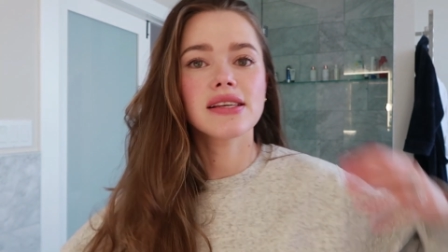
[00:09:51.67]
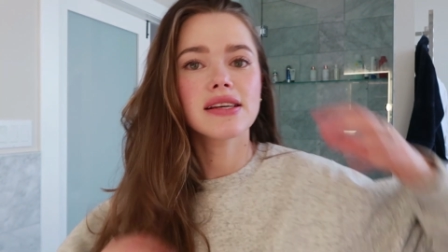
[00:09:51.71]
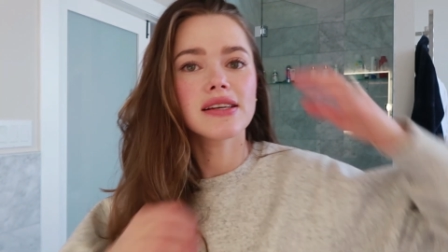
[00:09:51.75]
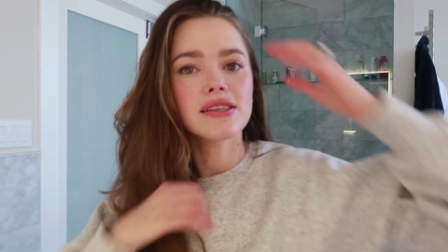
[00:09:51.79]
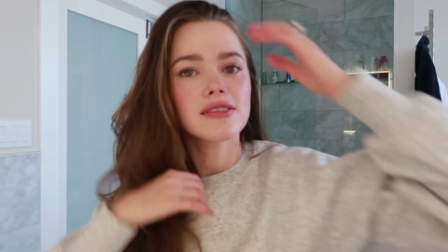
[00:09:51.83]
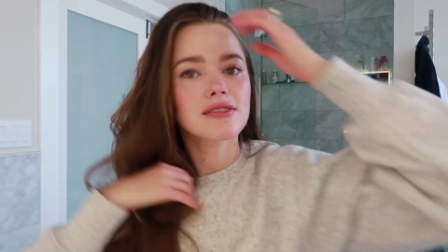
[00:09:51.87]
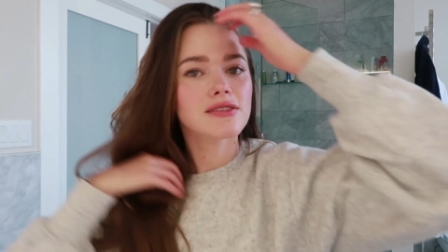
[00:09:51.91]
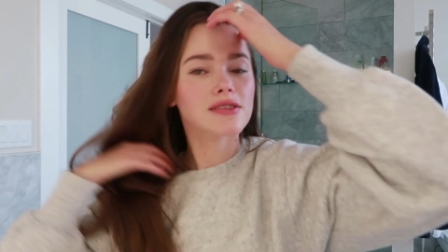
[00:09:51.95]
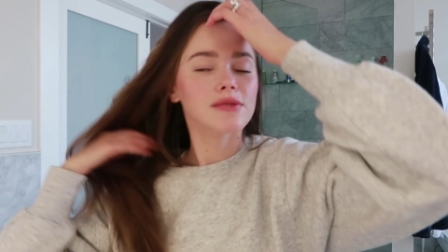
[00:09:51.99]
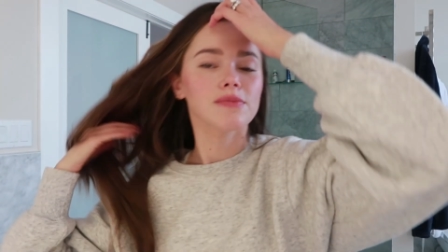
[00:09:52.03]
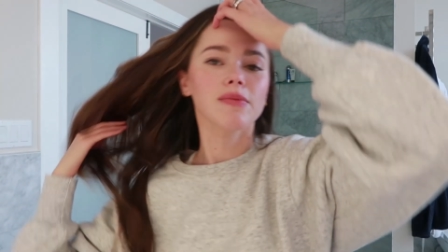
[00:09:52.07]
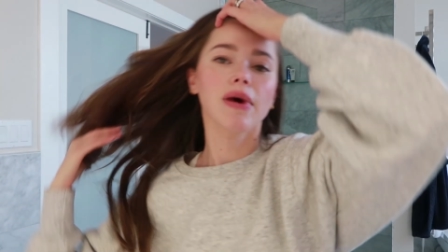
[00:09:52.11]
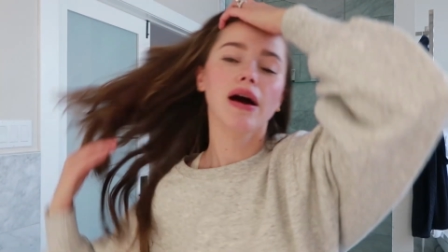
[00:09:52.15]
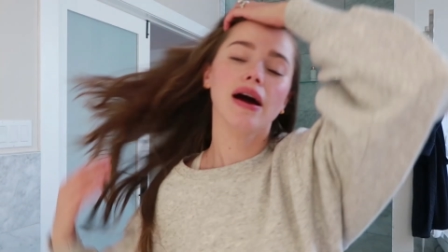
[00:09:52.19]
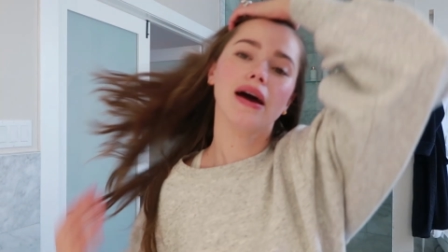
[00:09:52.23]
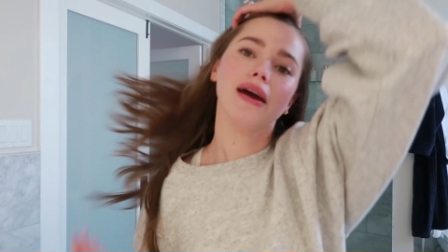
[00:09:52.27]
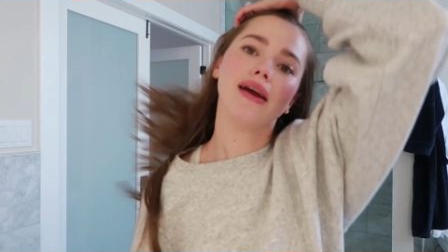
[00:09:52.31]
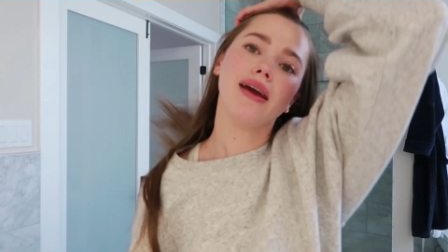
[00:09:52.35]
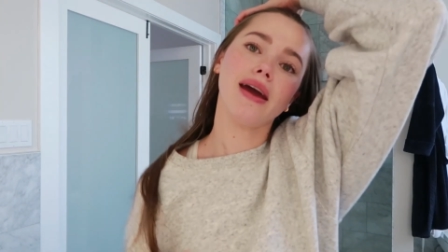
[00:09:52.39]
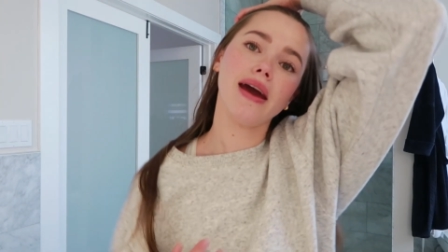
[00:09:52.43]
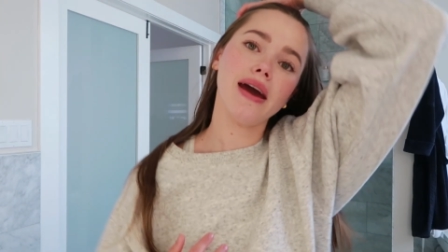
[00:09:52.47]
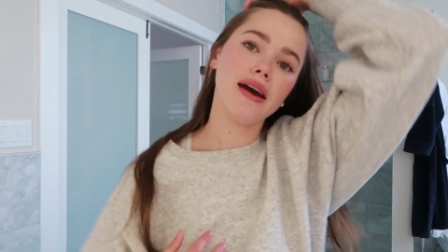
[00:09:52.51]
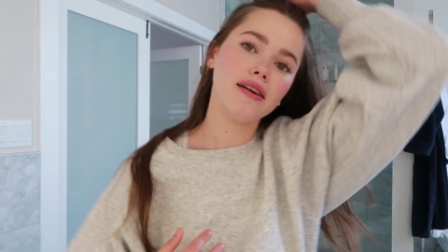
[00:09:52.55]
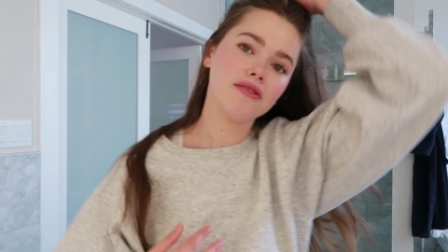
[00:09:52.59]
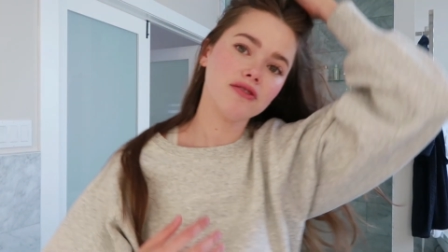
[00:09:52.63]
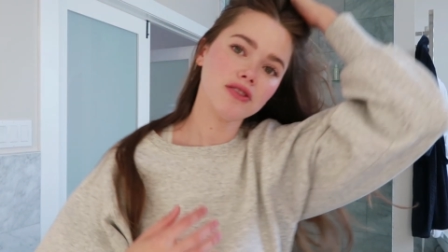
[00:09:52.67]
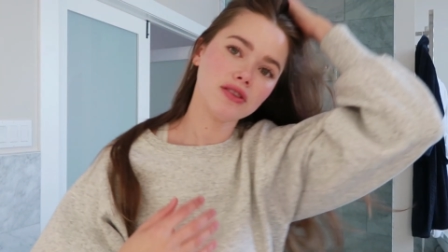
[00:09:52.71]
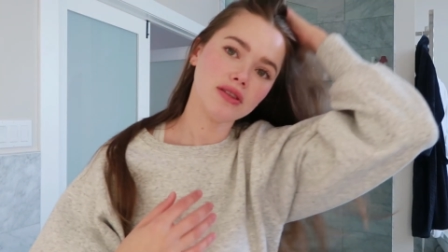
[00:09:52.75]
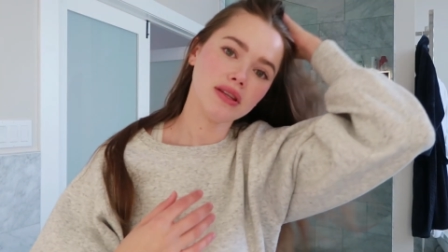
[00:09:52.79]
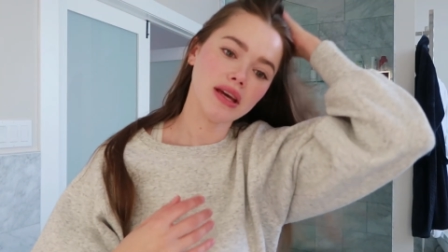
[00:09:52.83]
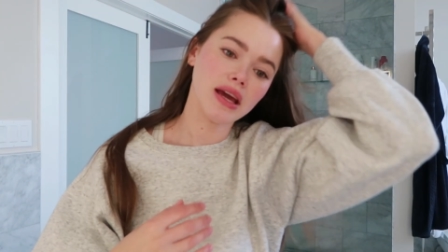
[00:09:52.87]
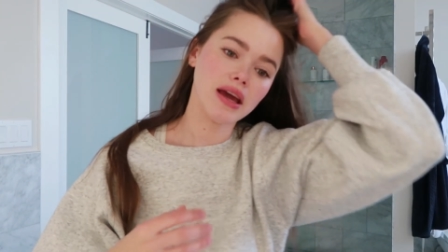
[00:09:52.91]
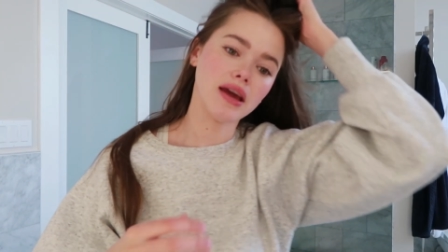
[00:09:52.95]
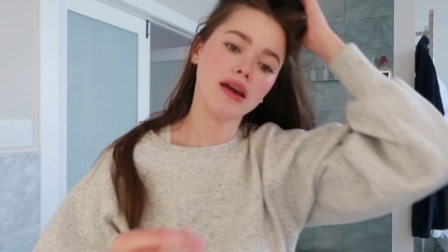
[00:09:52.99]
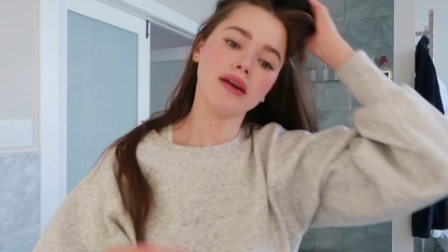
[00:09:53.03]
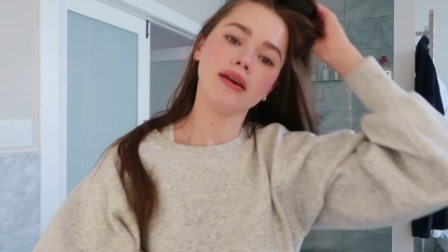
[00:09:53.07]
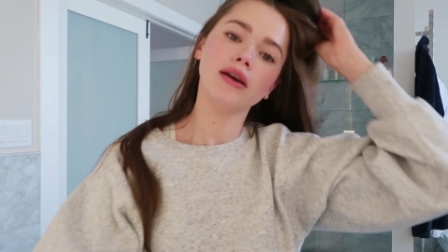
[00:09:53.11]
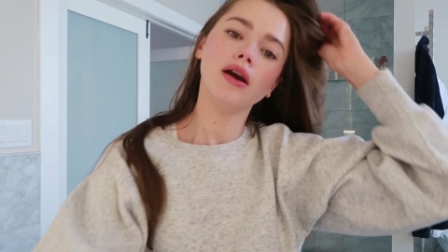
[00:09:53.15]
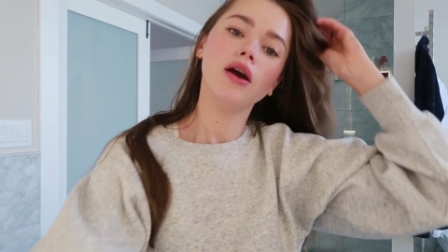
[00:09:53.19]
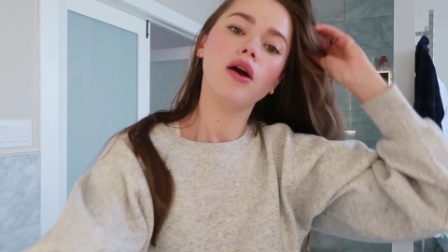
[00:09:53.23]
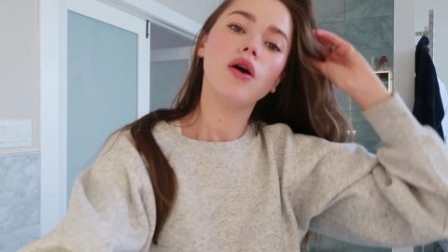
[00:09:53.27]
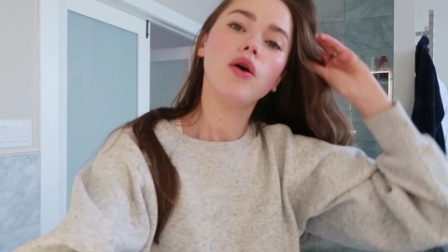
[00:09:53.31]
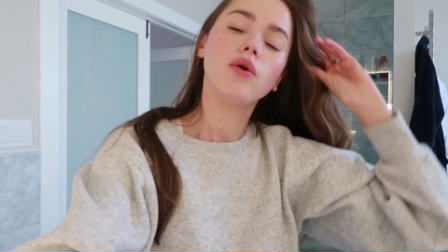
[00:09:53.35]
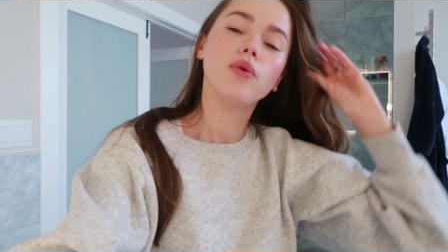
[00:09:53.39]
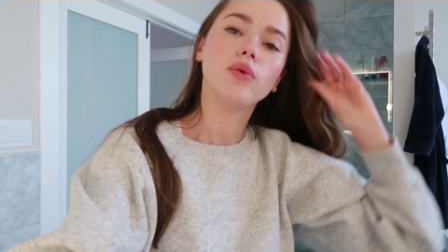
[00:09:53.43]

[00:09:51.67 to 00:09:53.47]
is my everyday